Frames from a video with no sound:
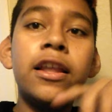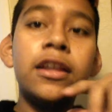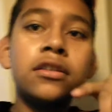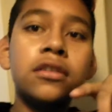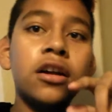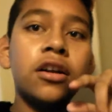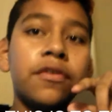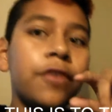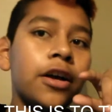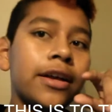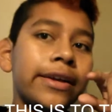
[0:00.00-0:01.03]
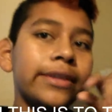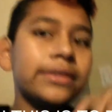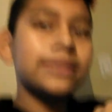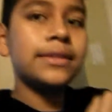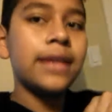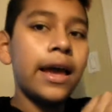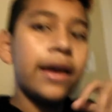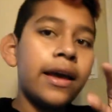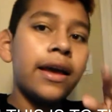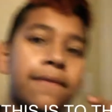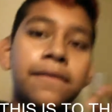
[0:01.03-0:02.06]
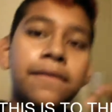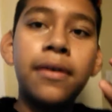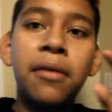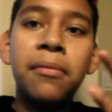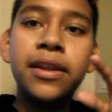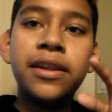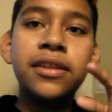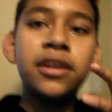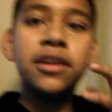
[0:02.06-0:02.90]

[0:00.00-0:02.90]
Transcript: It's Nerdvlog, and today, I'm editing